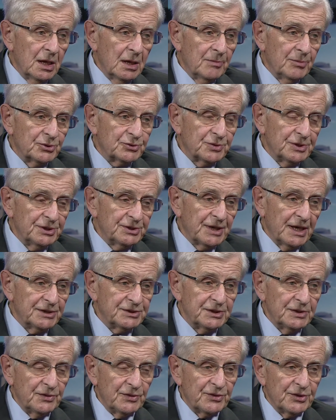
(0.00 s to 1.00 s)
between
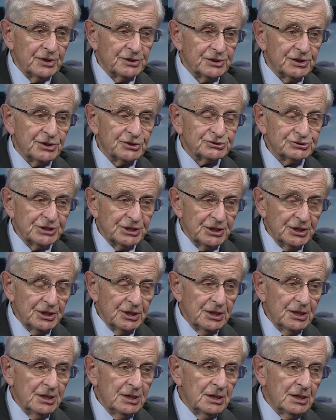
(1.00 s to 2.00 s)
1933
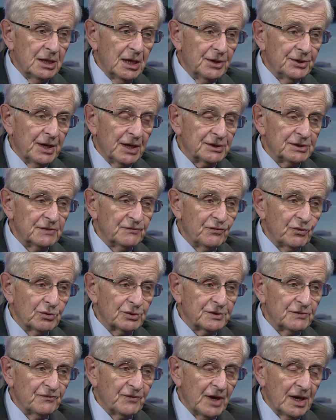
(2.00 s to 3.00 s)
and
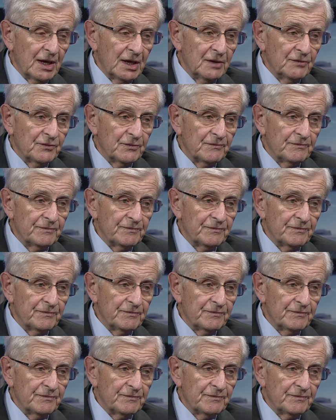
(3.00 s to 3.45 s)
1945.